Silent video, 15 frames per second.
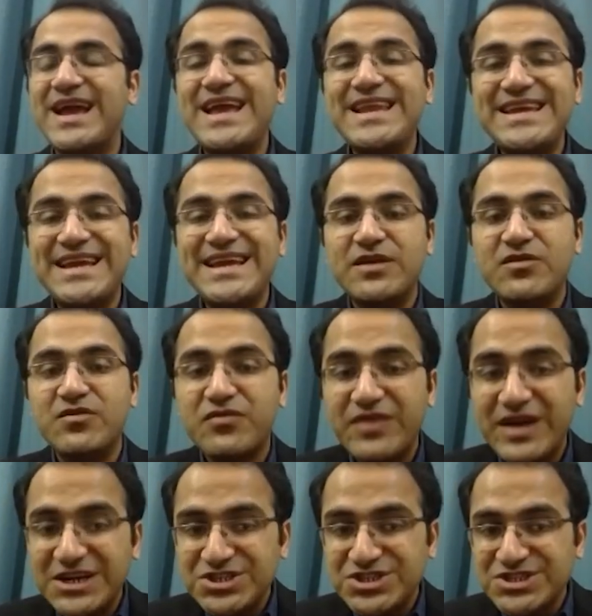Any
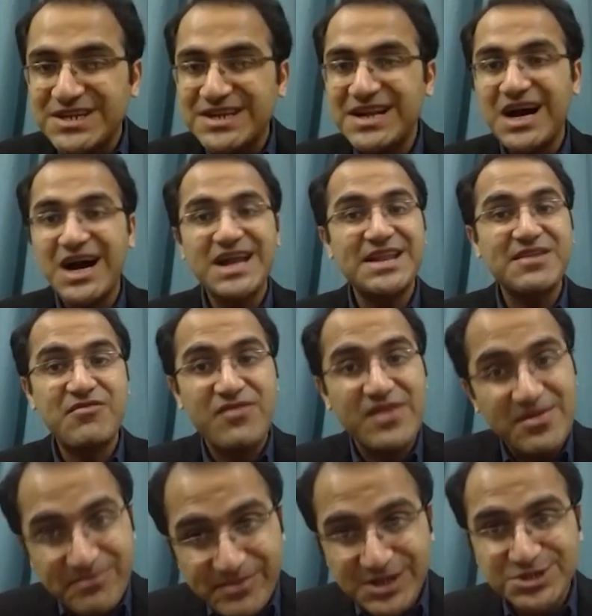infection or
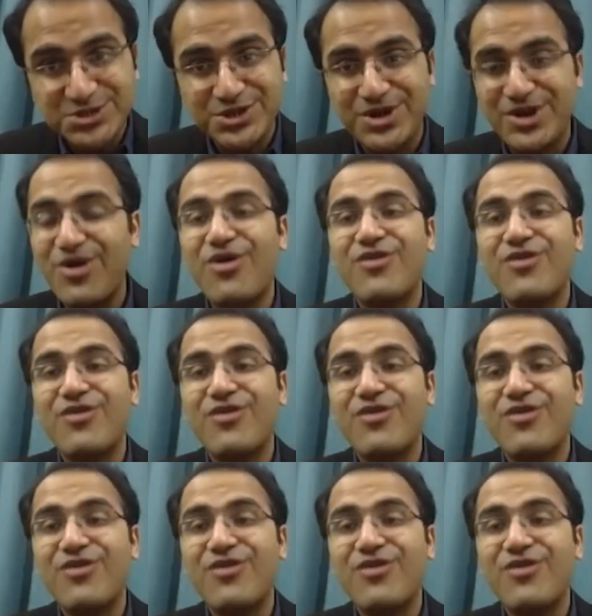inflammation